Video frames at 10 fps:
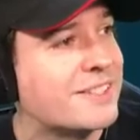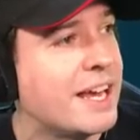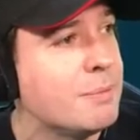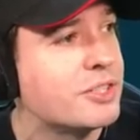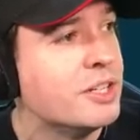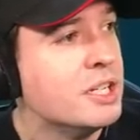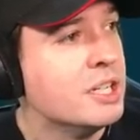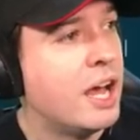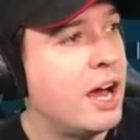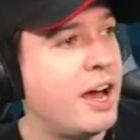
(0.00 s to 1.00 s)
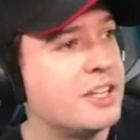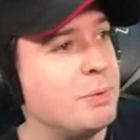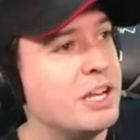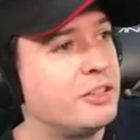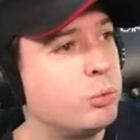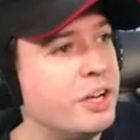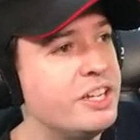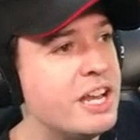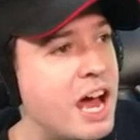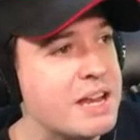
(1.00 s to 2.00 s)
Games has been a
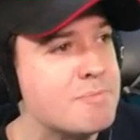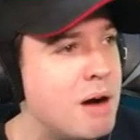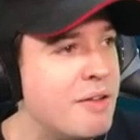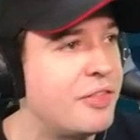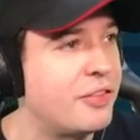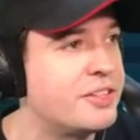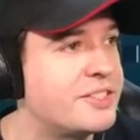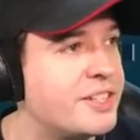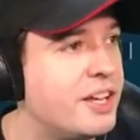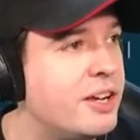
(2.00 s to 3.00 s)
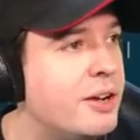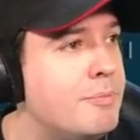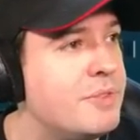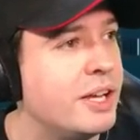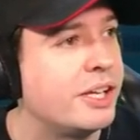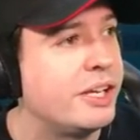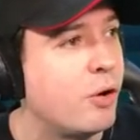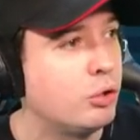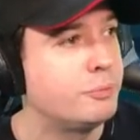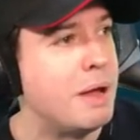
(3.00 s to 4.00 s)
29-month
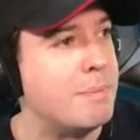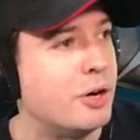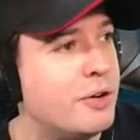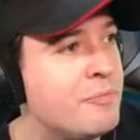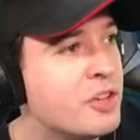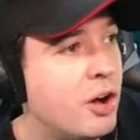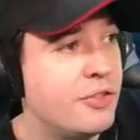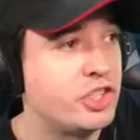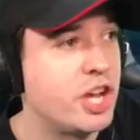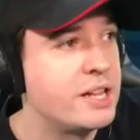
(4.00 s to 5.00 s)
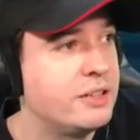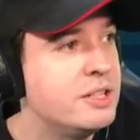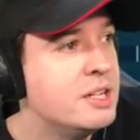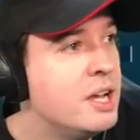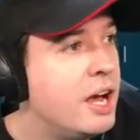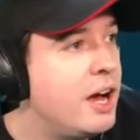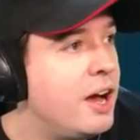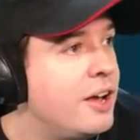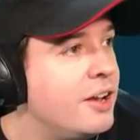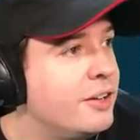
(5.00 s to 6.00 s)
Gold member on the channel.
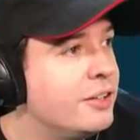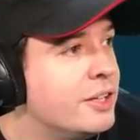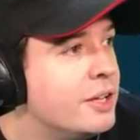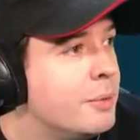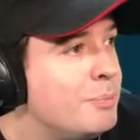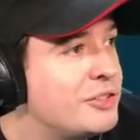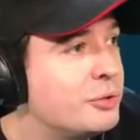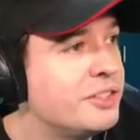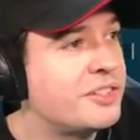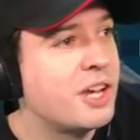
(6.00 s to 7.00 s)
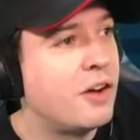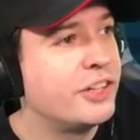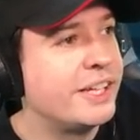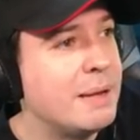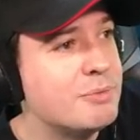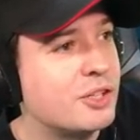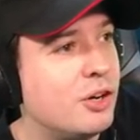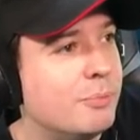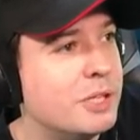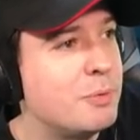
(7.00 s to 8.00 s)
Bist du dieses Jahr auf der
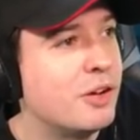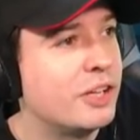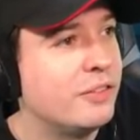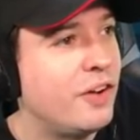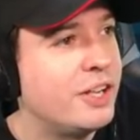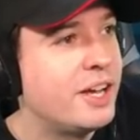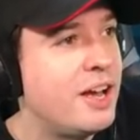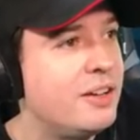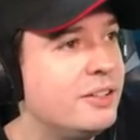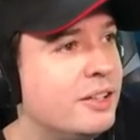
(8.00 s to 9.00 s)
Gamescom? Ich bin auf jeden Fall da.